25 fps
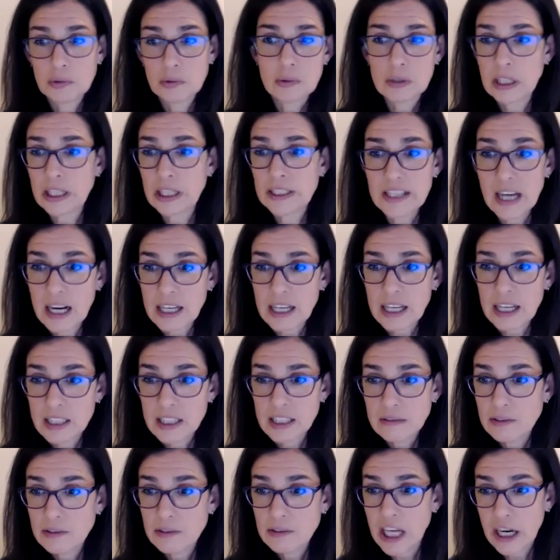conduct
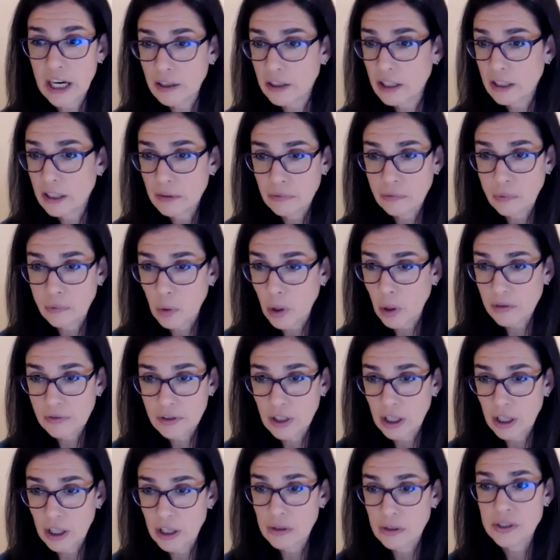generative
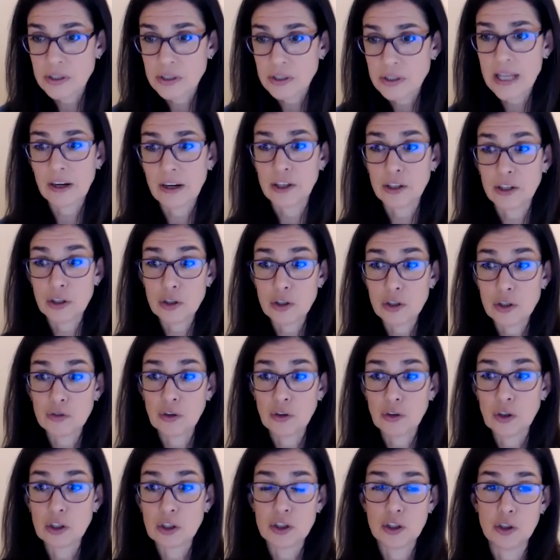workflows that are
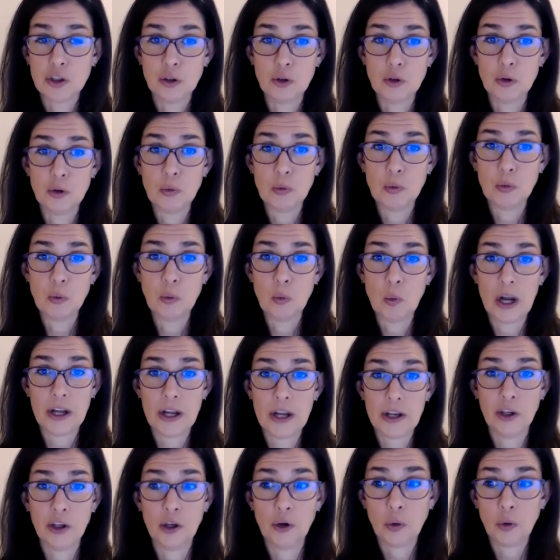useful to
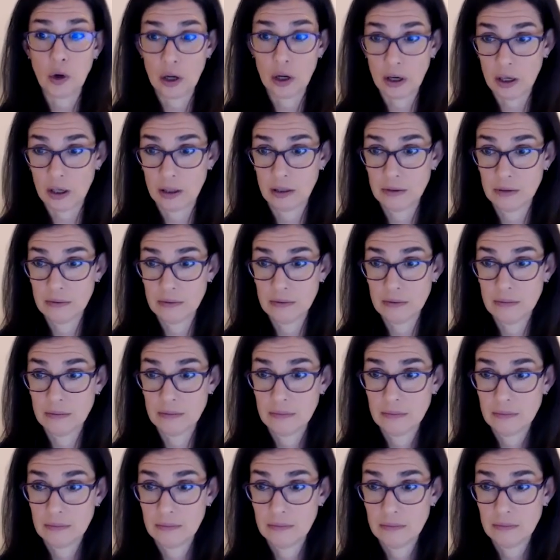what your
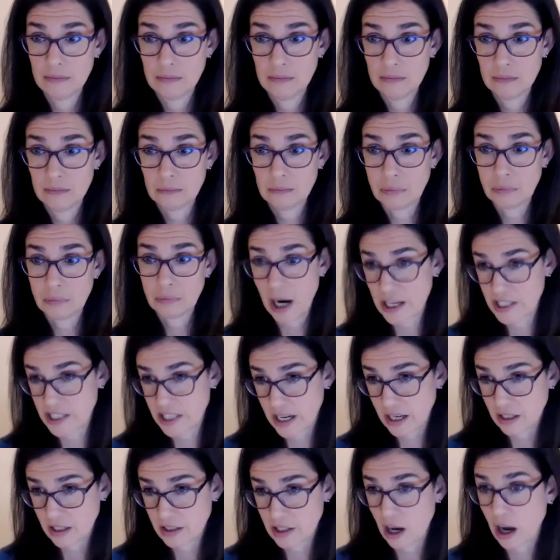
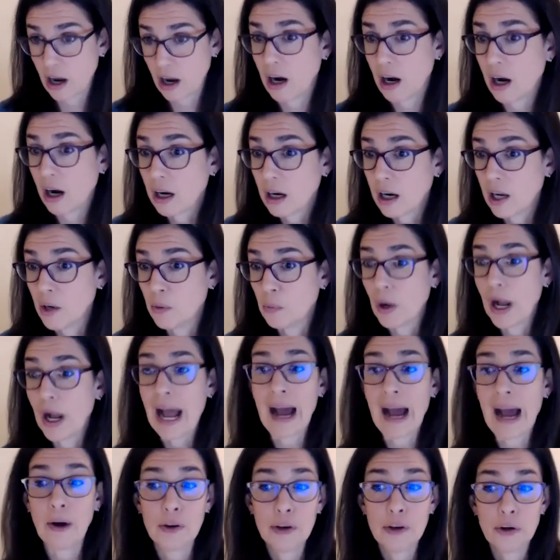projects are and
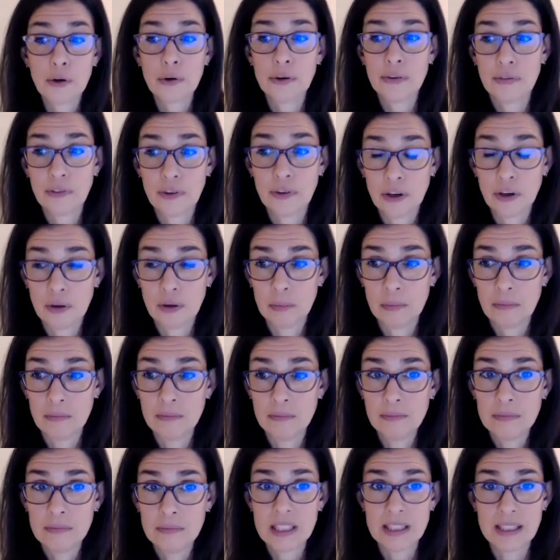how your firm
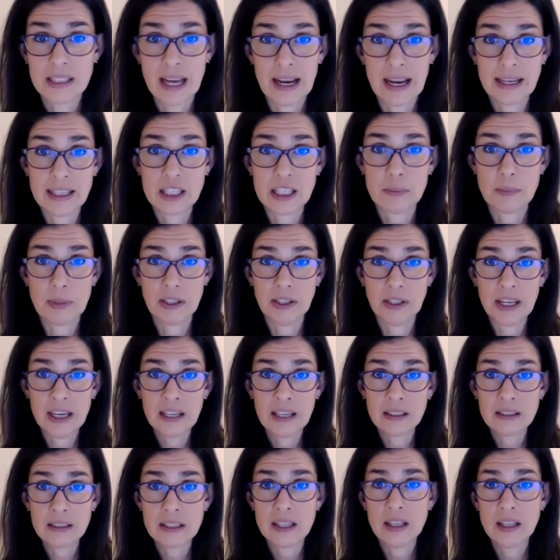designs
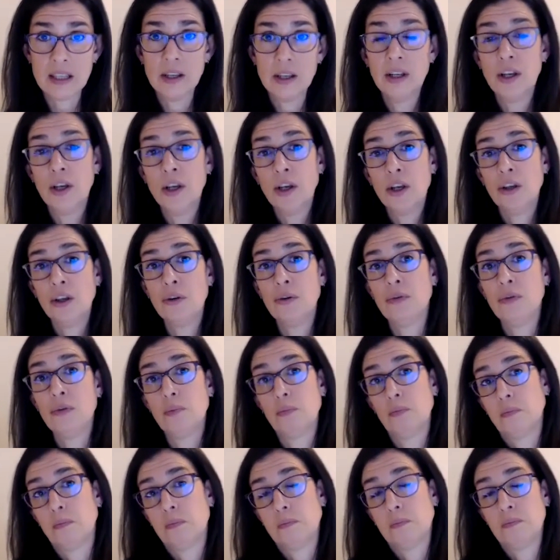buildings, you
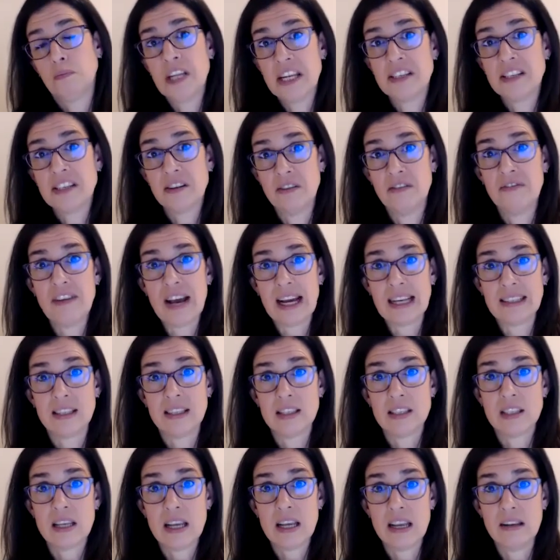need to
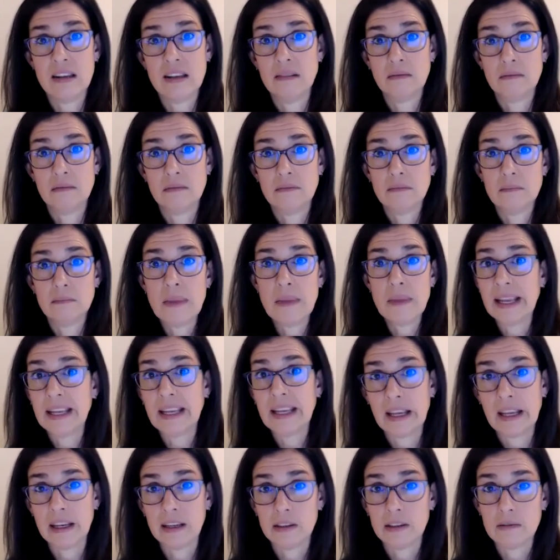invest in
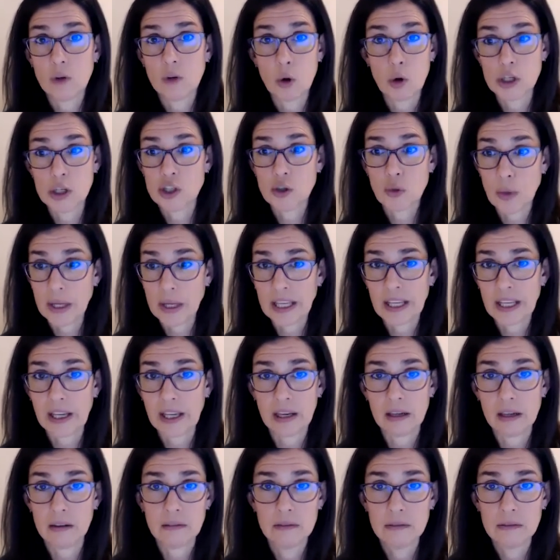making or
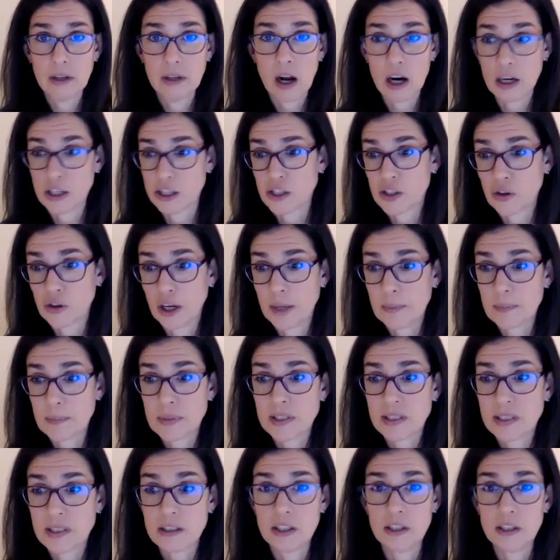tweaking our
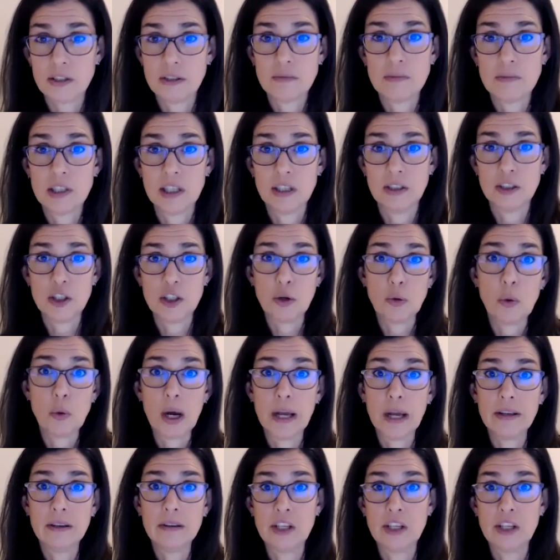scripts to do what